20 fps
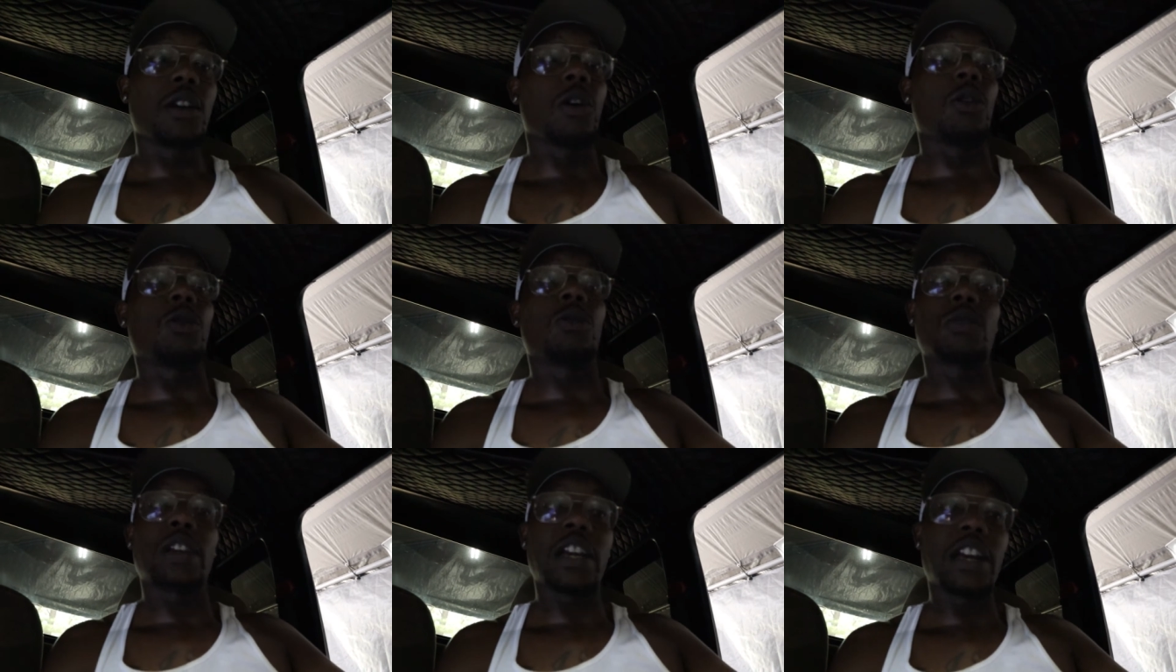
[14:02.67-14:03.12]

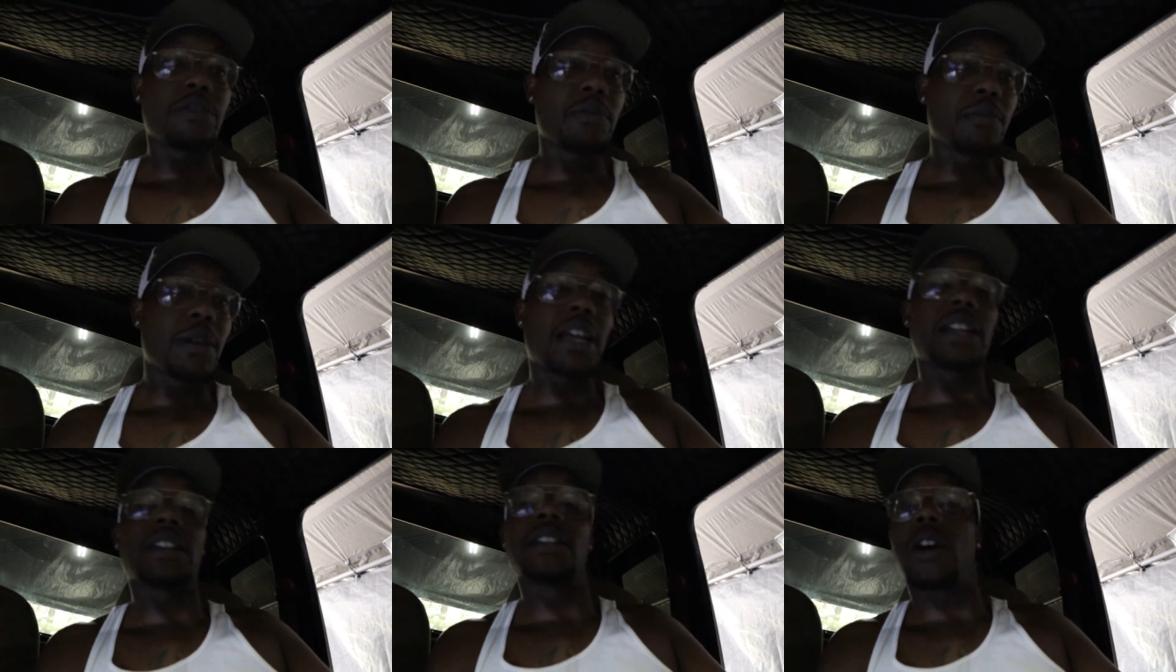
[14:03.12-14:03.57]
know.
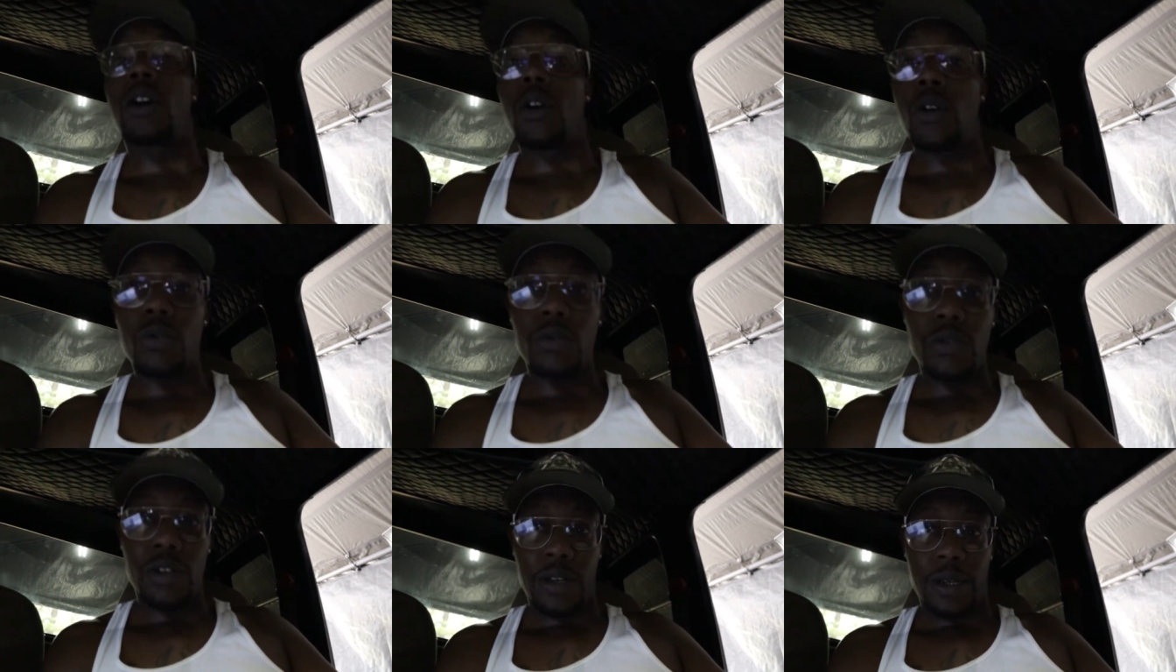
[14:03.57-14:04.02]
Everybody
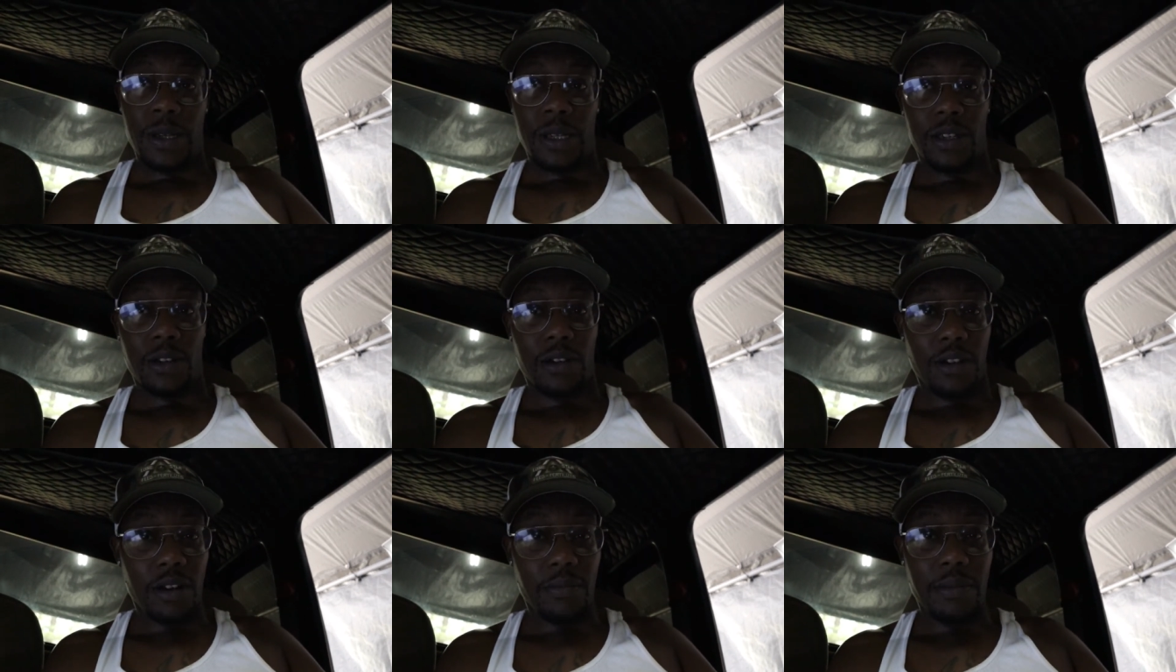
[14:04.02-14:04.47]
know.
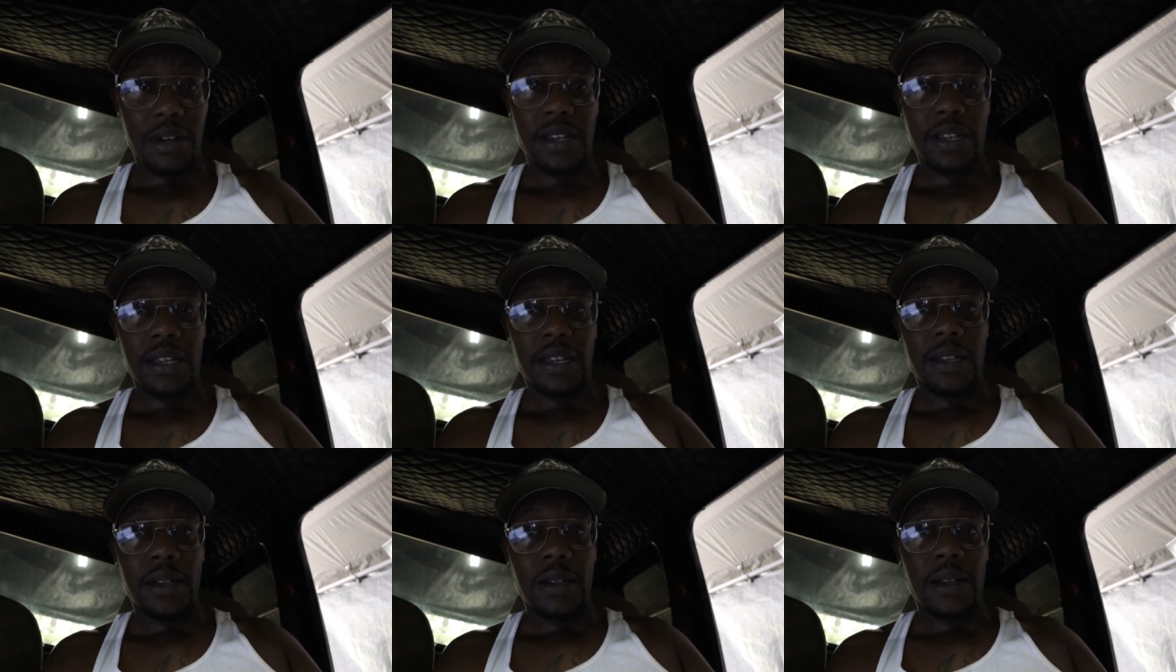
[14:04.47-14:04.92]
You hear
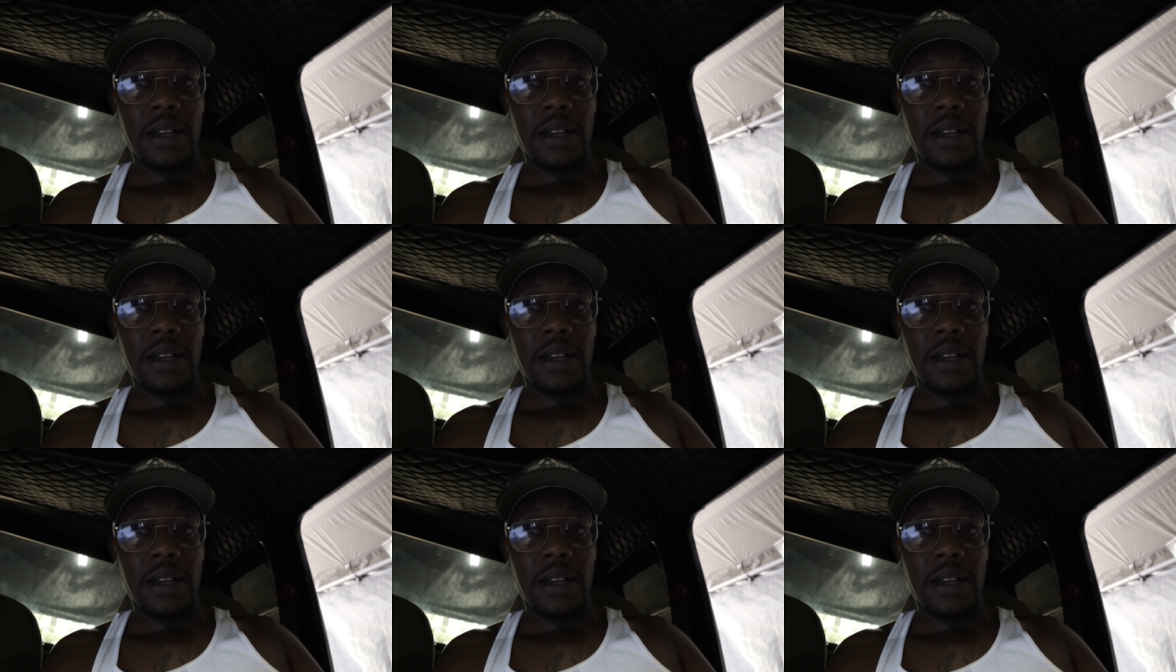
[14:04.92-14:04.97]
me?